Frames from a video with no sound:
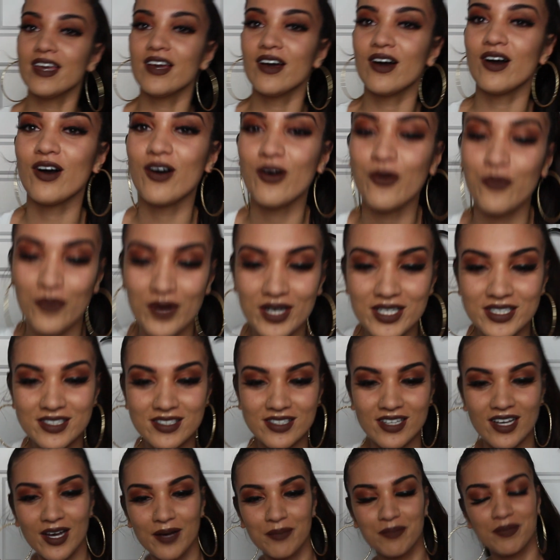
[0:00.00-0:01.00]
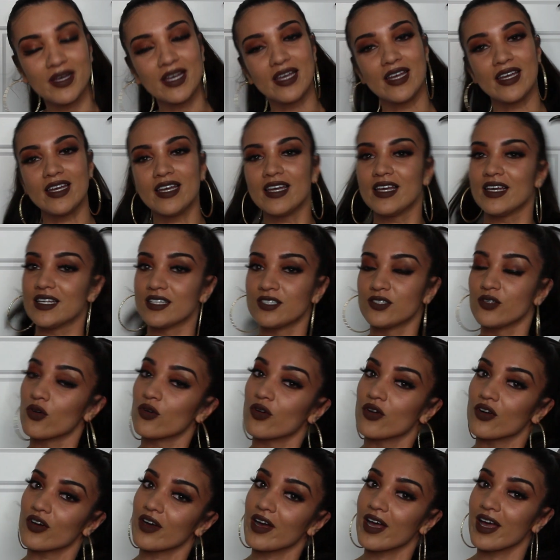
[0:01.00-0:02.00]
y'all, what's up? It is
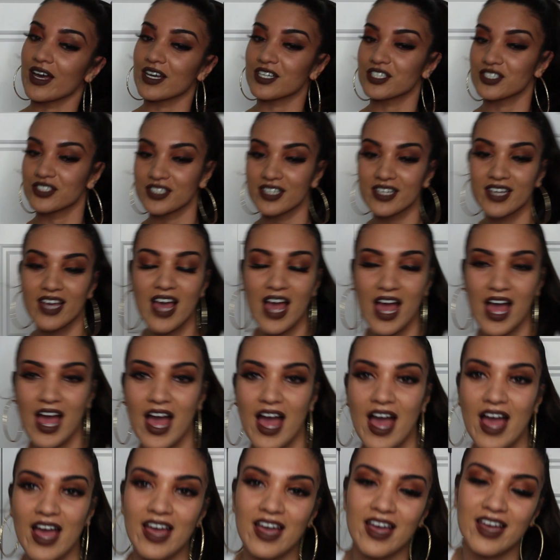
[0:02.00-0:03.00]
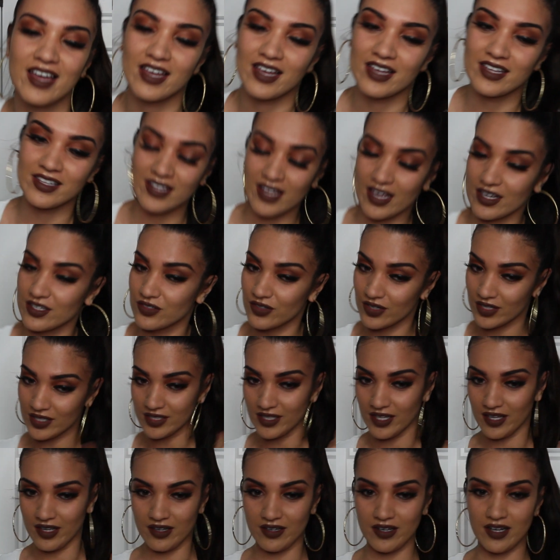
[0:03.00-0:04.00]
your girl Ashley, and as you
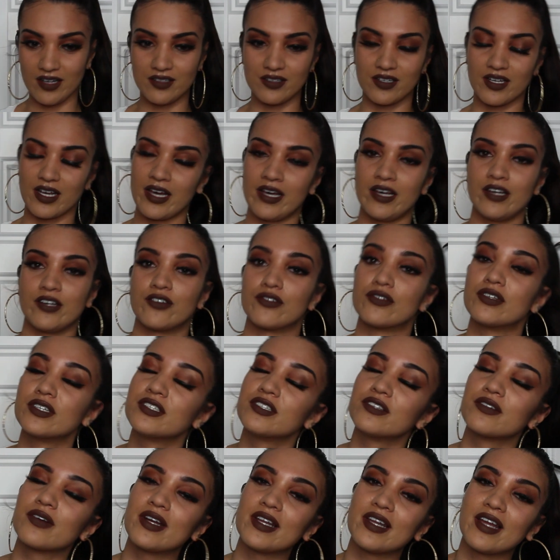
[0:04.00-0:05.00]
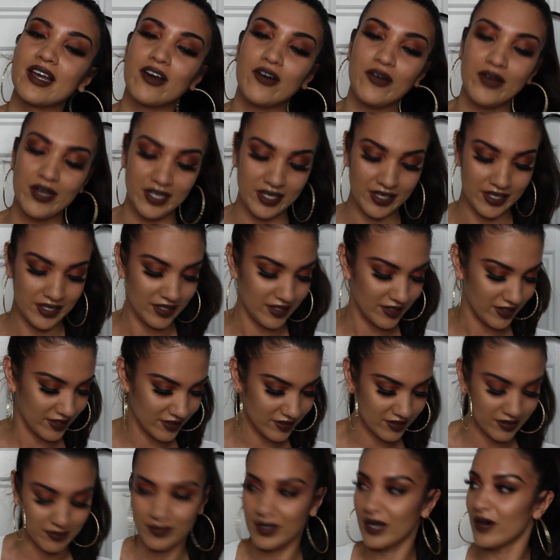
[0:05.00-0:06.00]
can tell, I look kind of greasy right now. It
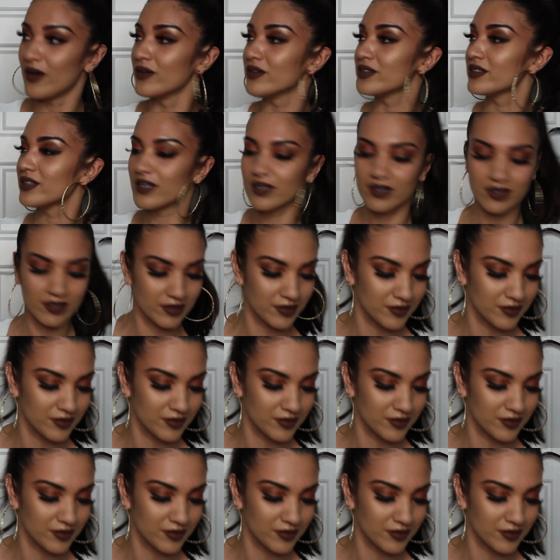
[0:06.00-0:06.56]
is about